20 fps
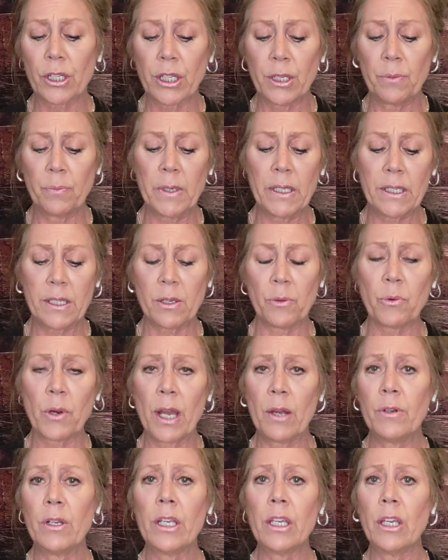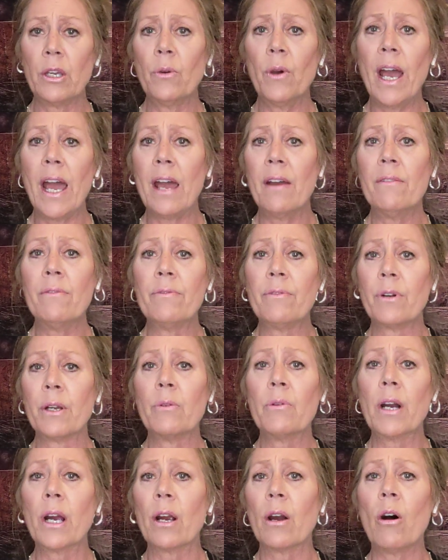are going to be surrounding you
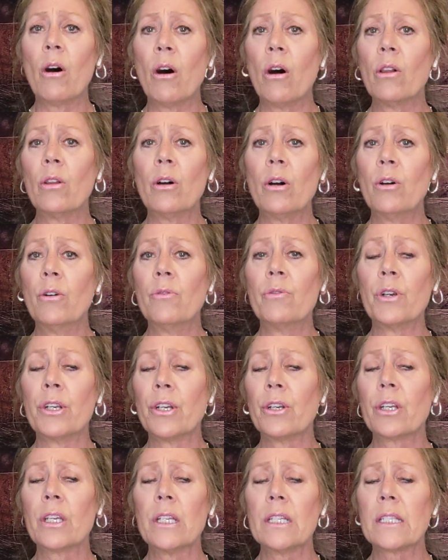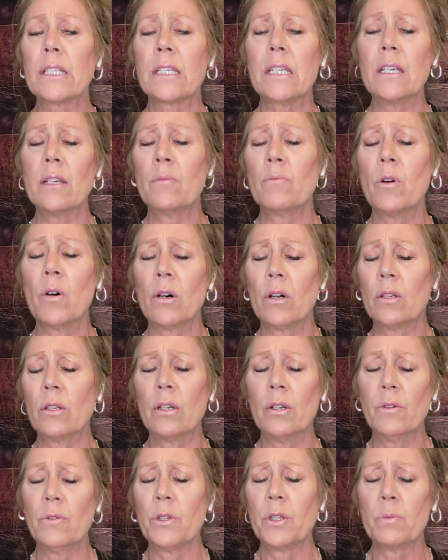everywhere, all over. You're going to see them all
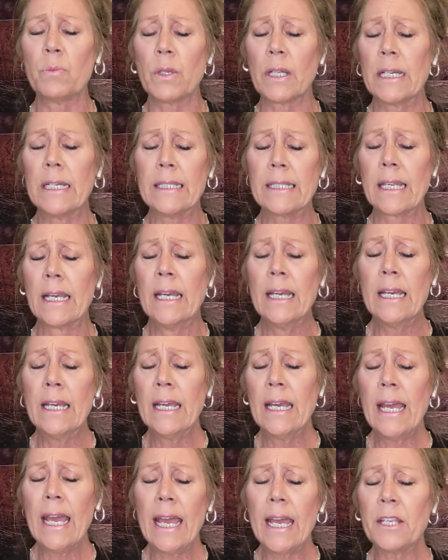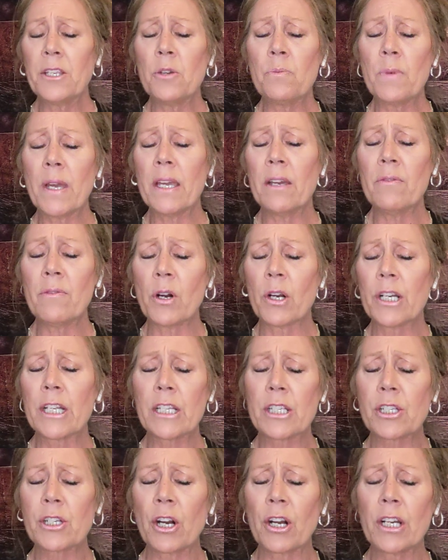over the place. And you may have already
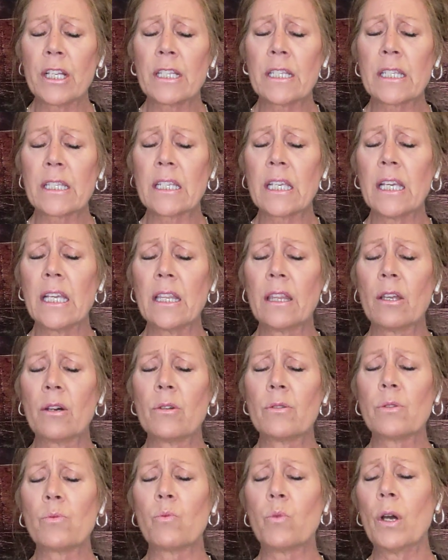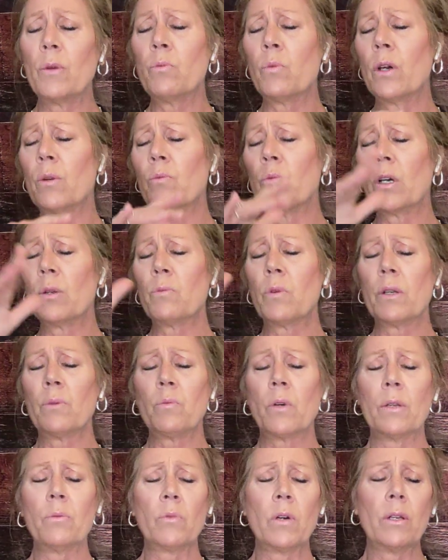started seeing those one, one, one, one,
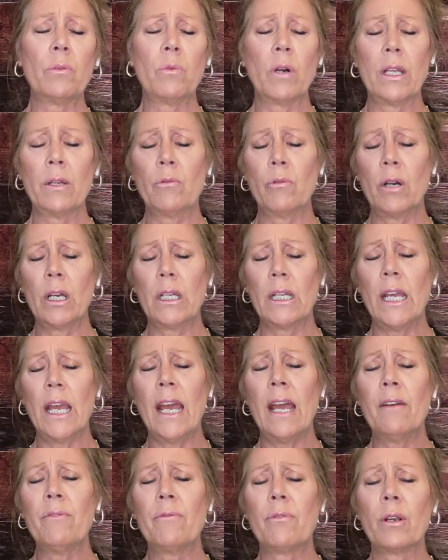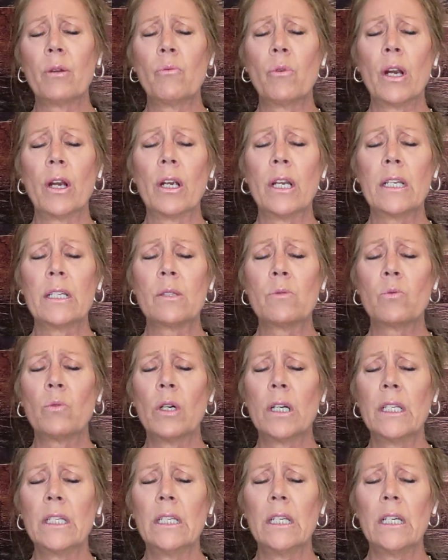one, one, one, one. Everywhere is
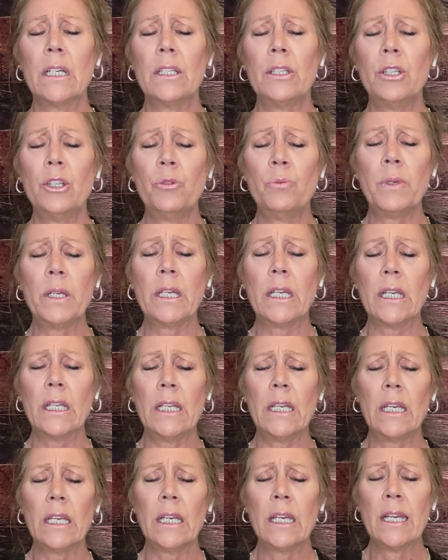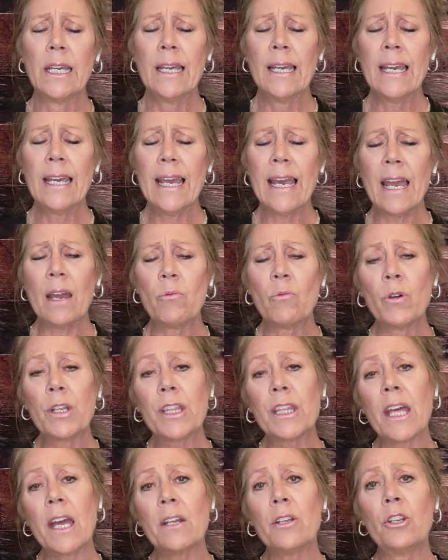one, a new beginning. And
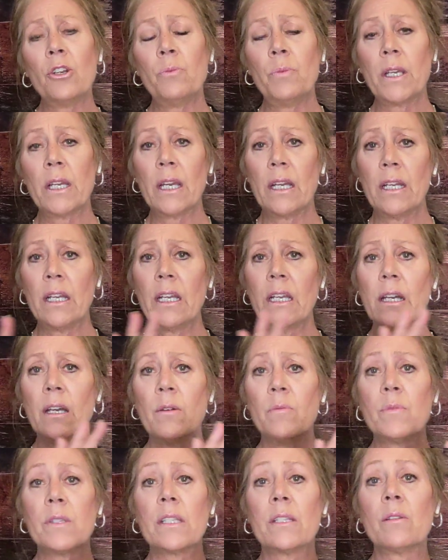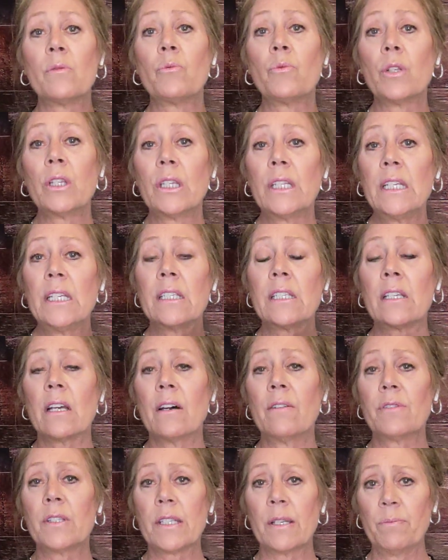with that new beginning comes the release
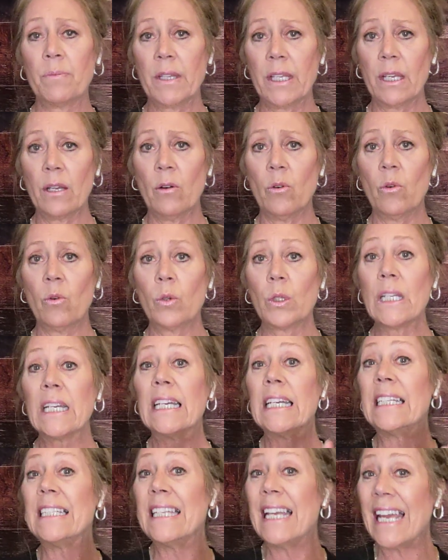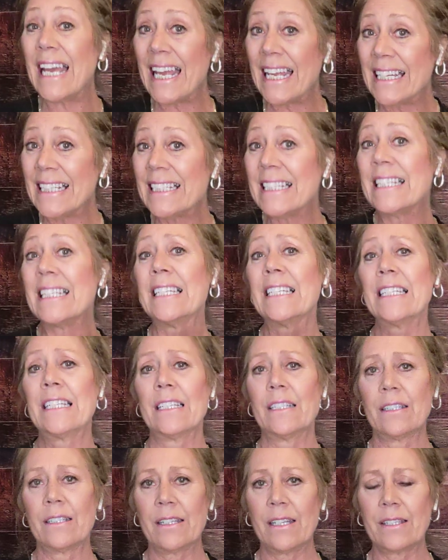of something old, an ending
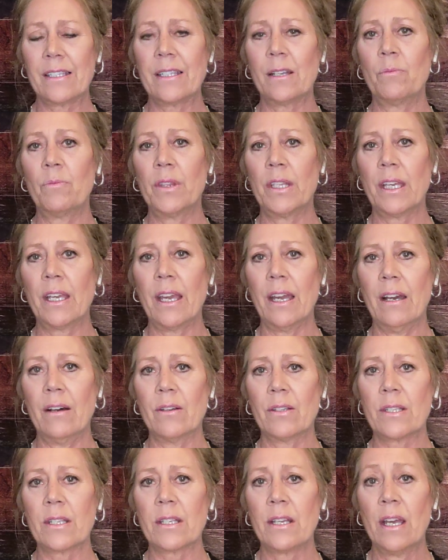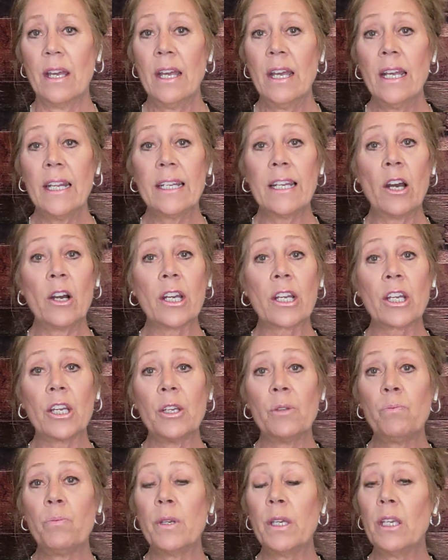to something else. Now, it
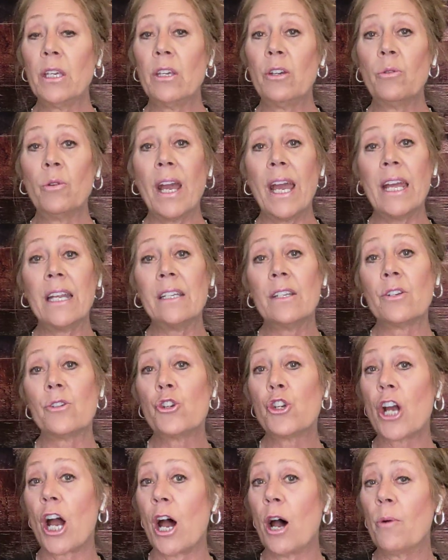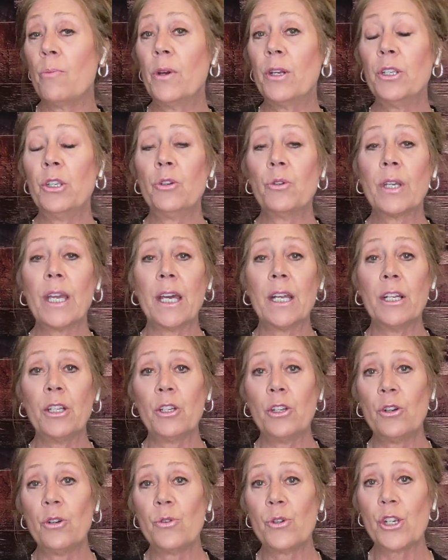could be you end a job and you get a
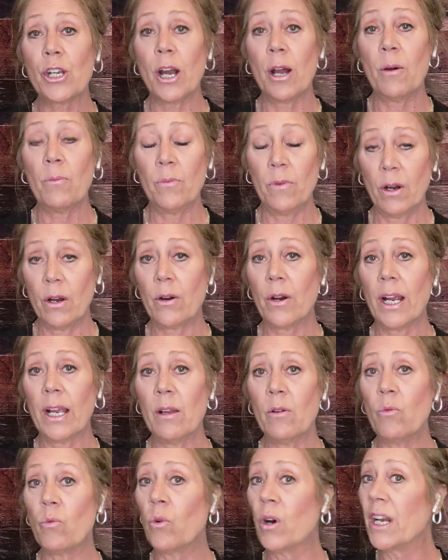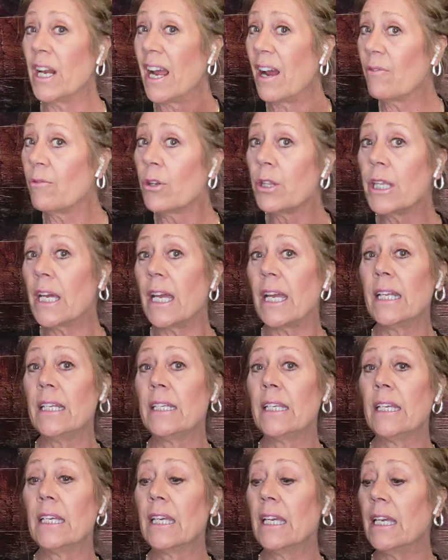new job, all right? Whatever the
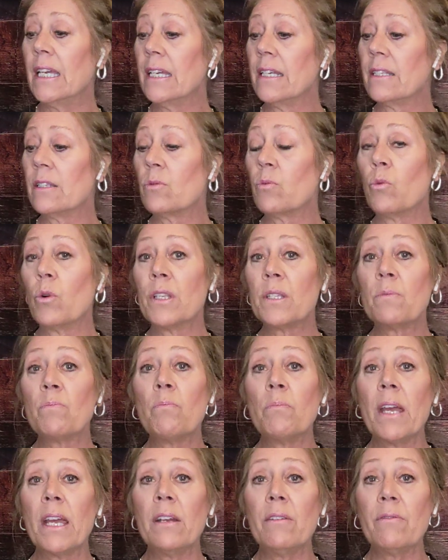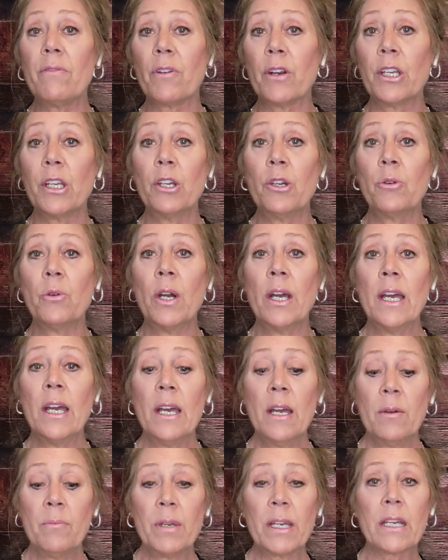ending is was meant for you,
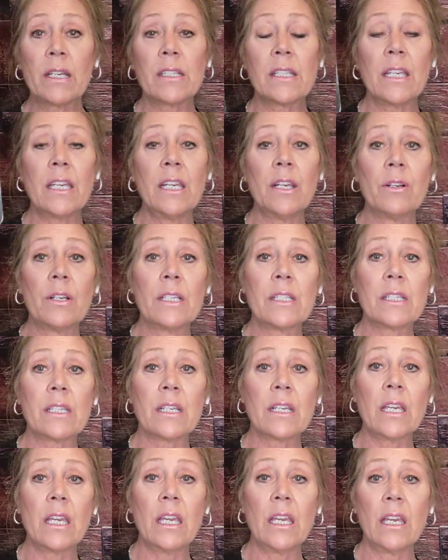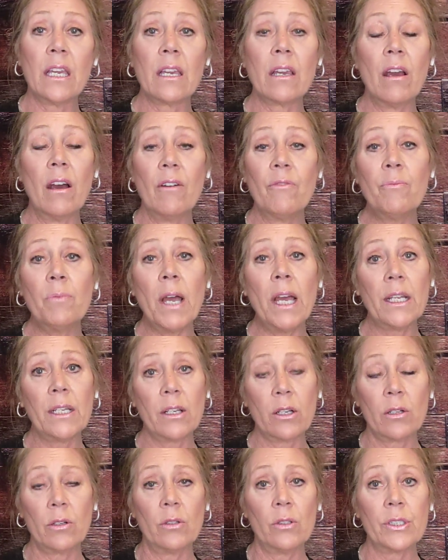because here is the King of
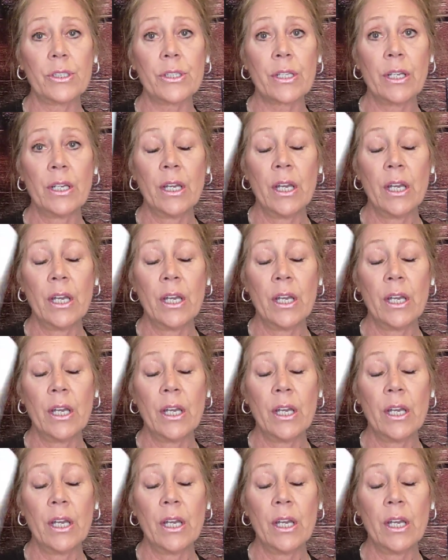Pentacles.